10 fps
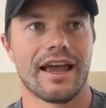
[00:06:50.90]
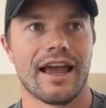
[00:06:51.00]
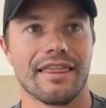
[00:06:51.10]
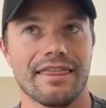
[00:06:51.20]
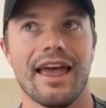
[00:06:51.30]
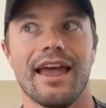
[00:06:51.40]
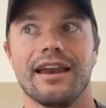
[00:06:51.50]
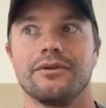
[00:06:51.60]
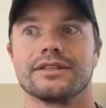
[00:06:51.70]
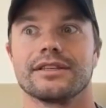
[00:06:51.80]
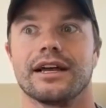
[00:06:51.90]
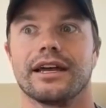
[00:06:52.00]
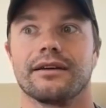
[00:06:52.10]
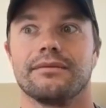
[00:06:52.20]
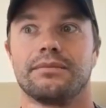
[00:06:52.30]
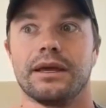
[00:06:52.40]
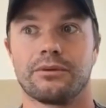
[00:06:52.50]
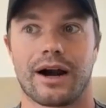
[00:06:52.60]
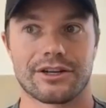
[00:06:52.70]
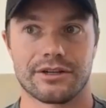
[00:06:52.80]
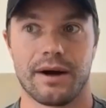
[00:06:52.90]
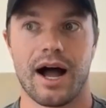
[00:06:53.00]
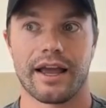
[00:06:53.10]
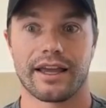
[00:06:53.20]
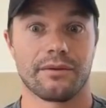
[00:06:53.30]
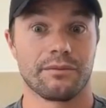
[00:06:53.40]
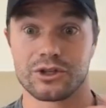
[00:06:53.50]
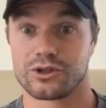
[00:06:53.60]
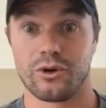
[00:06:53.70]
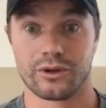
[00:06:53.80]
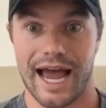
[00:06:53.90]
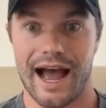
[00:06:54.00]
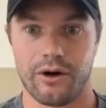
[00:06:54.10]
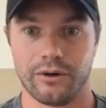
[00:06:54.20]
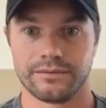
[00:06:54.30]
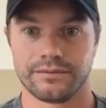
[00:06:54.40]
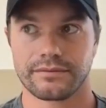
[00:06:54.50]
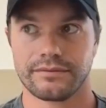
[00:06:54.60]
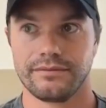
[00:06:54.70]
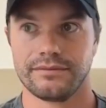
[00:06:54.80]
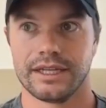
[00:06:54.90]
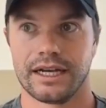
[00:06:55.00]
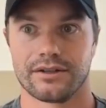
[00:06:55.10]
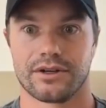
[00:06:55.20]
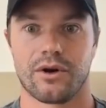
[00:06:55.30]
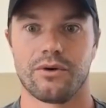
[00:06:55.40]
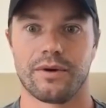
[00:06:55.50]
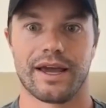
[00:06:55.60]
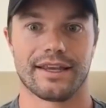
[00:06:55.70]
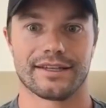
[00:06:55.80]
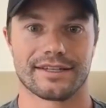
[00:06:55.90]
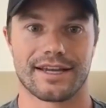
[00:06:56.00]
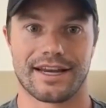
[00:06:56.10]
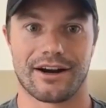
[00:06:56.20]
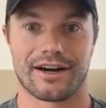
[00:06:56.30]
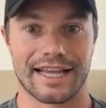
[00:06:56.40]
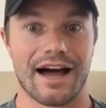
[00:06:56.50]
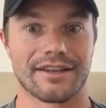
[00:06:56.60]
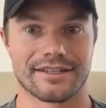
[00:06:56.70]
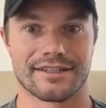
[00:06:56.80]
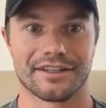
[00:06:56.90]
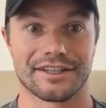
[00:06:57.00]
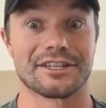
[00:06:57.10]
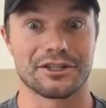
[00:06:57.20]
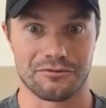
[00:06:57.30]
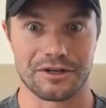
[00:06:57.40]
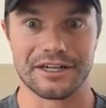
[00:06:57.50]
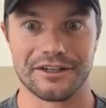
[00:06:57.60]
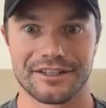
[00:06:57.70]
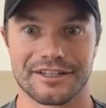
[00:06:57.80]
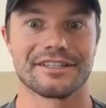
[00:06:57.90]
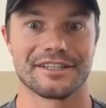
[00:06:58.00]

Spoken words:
And then it was like people were actually buying it and we sold out. And I was like, oh wait, this is scary. Now this is real. This is